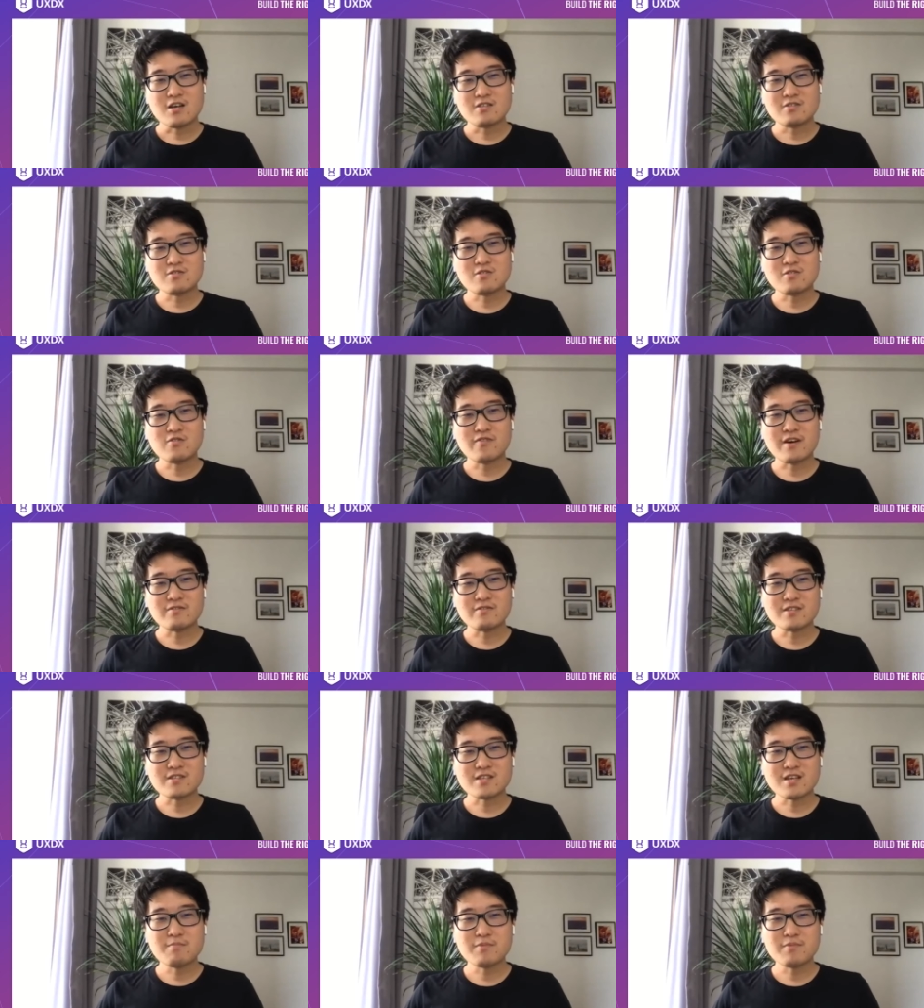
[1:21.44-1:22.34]
to co-found
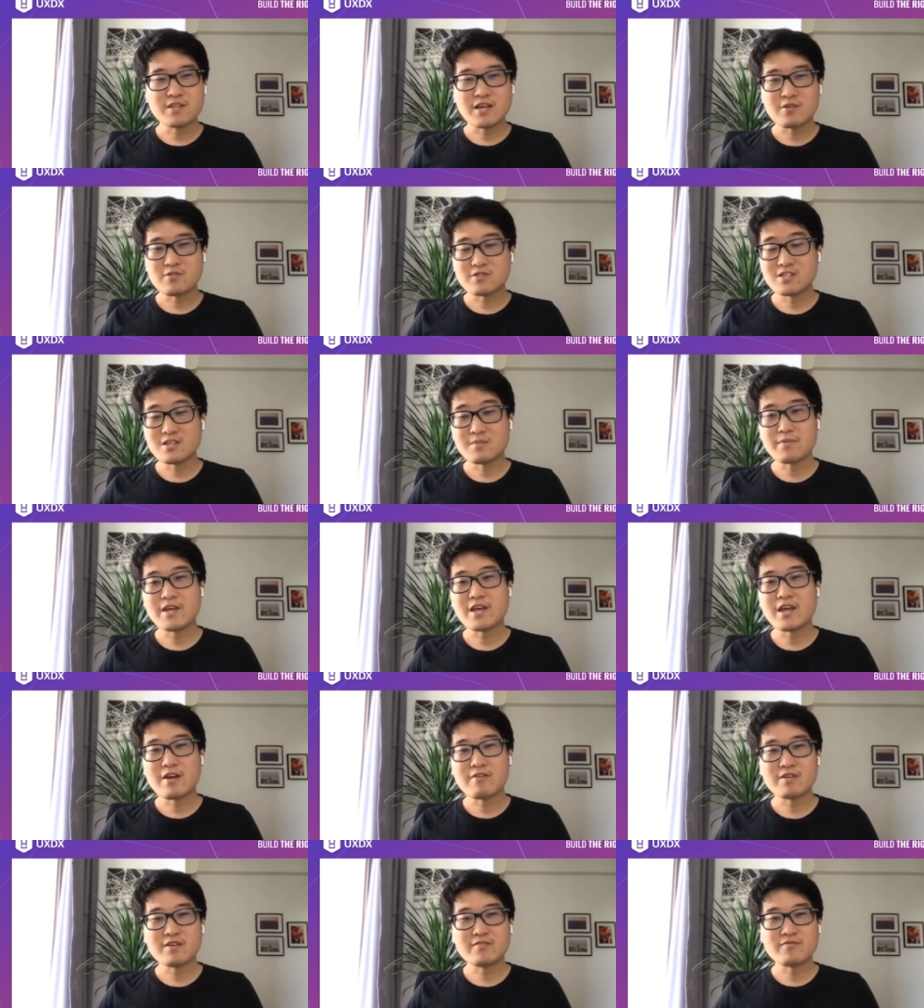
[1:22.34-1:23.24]
this company, I was in the Bay
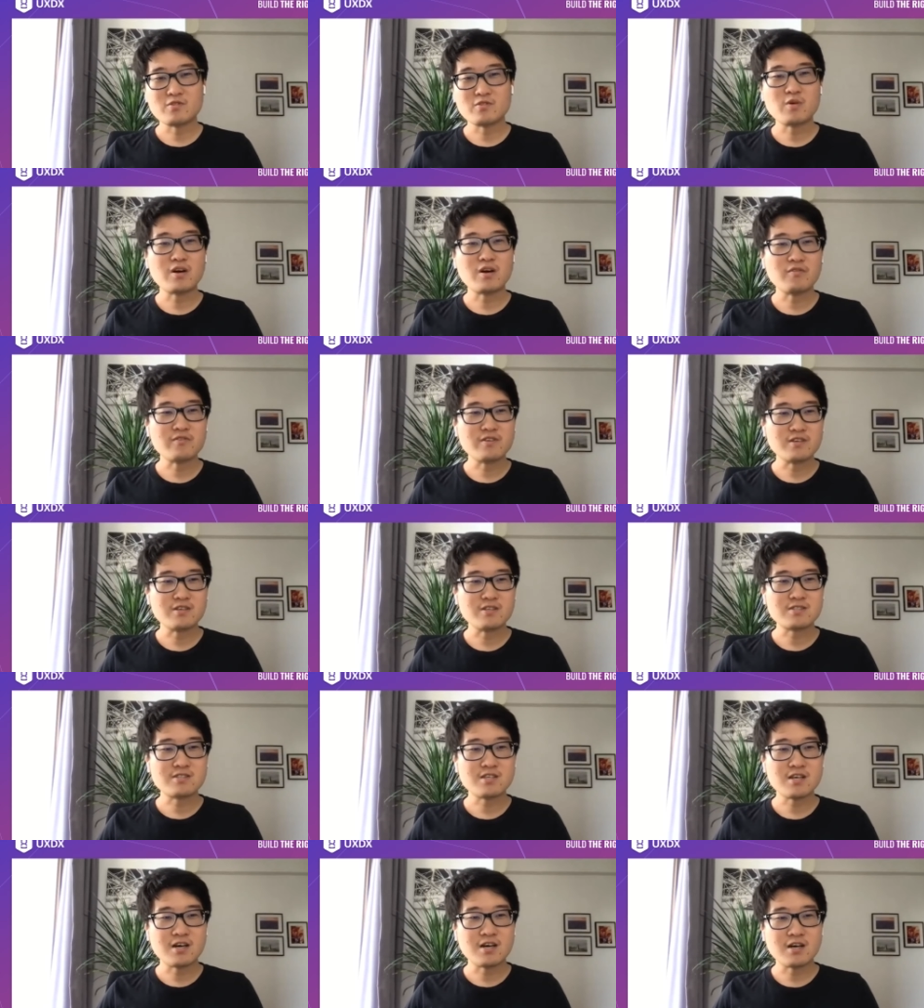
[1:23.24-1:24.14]
Area for 12 years.